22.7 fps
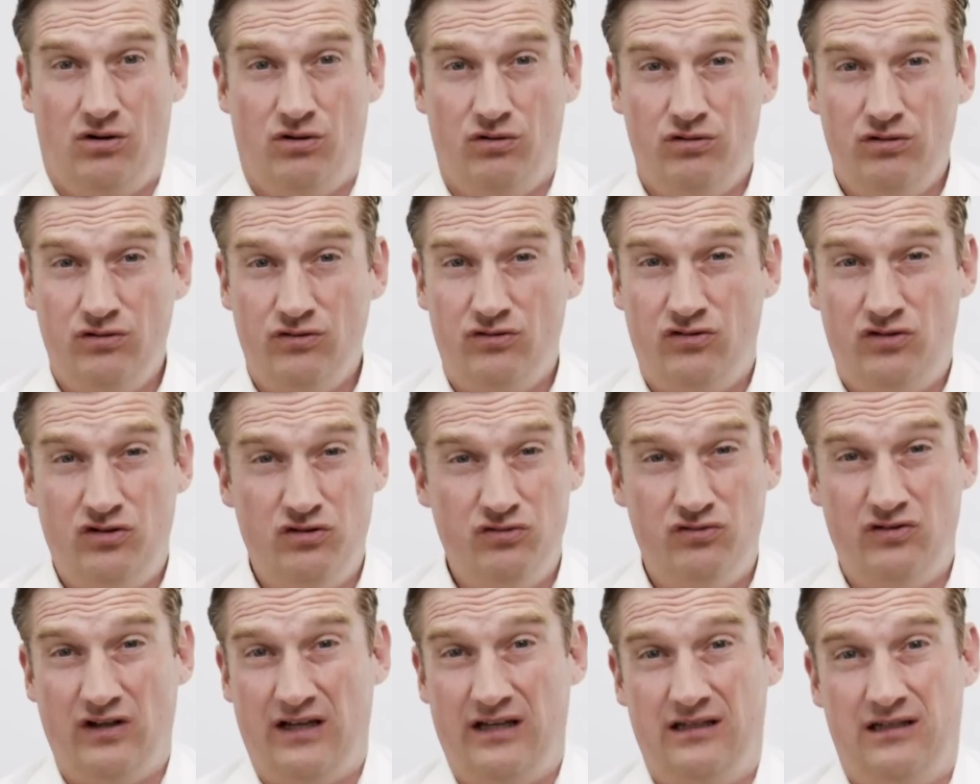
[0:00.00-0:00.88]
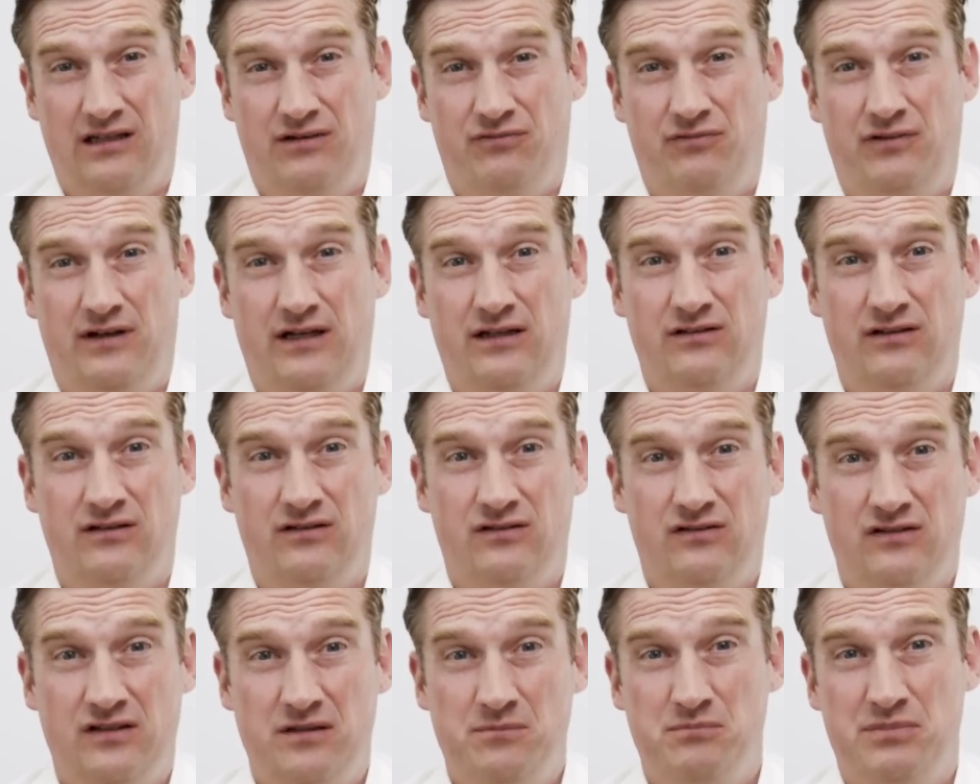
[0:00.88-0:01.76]
Odoo's user interface
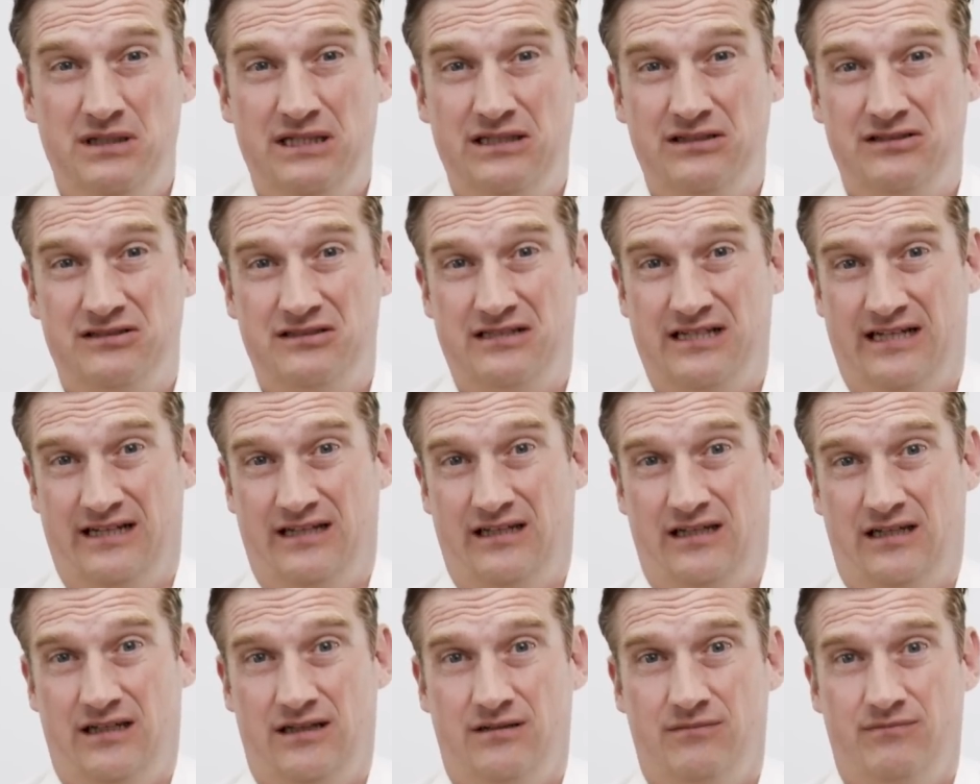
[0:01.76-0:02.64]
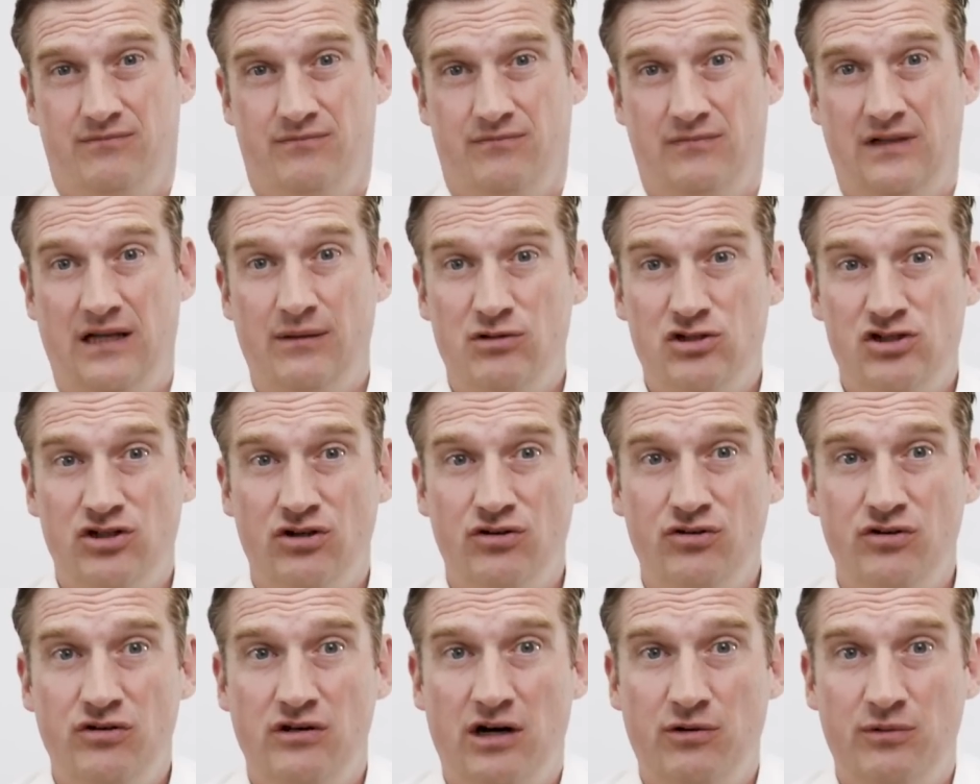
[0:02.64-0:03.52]
is simply stunning. Let me
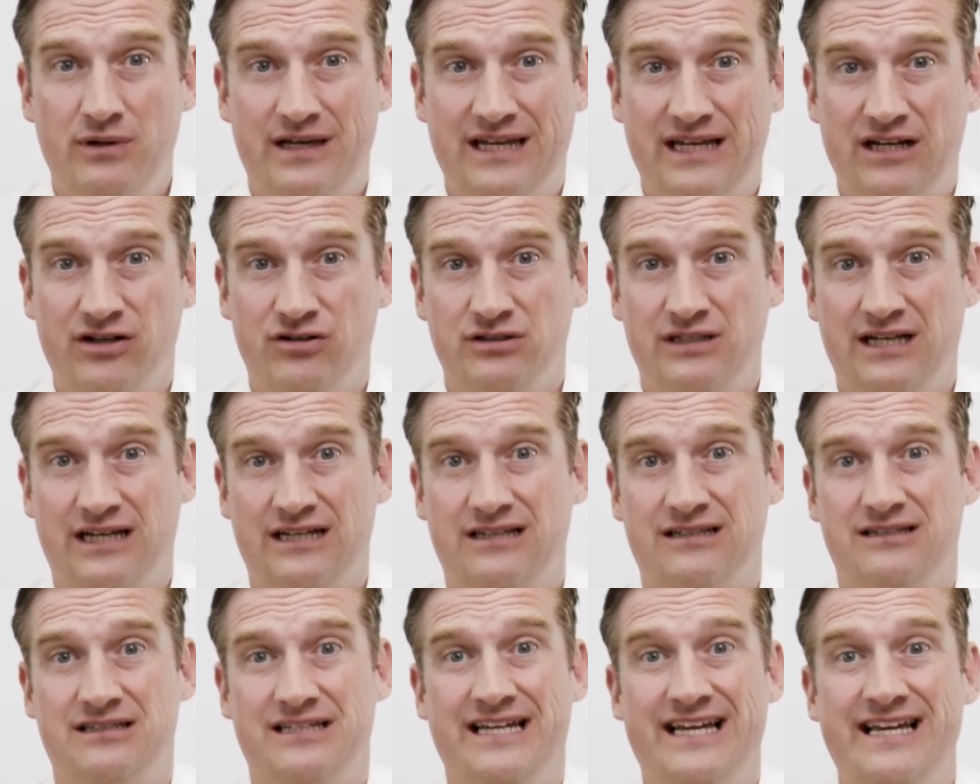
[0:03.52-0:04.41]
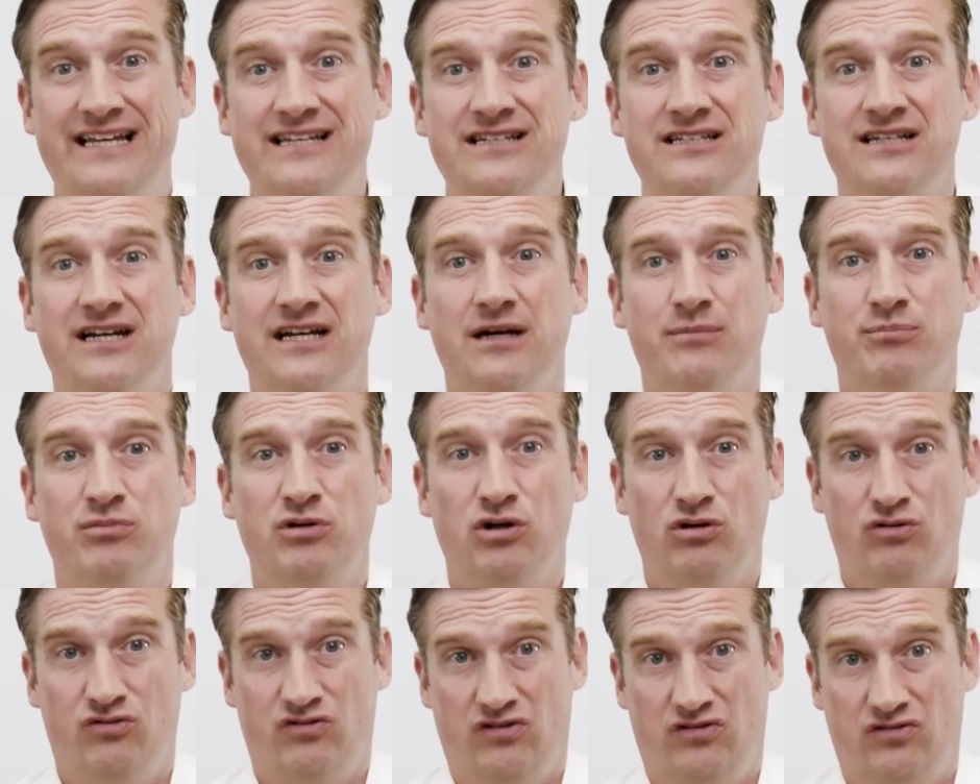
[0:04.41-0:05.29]
show you how we can conduct the entire
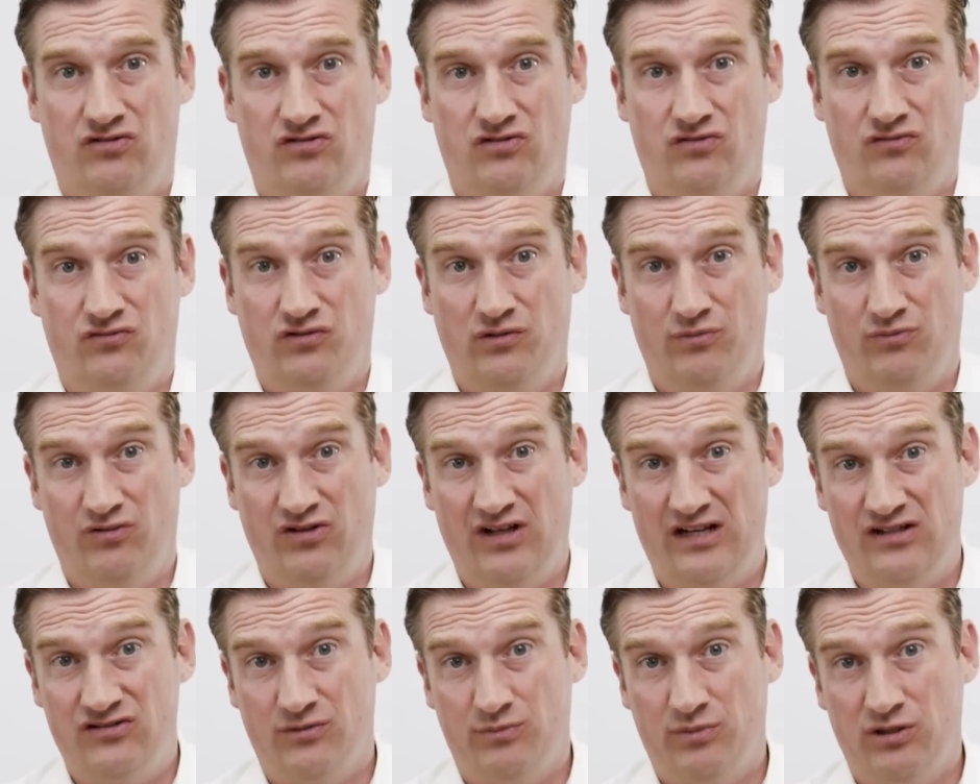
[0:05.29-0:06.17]
process from sales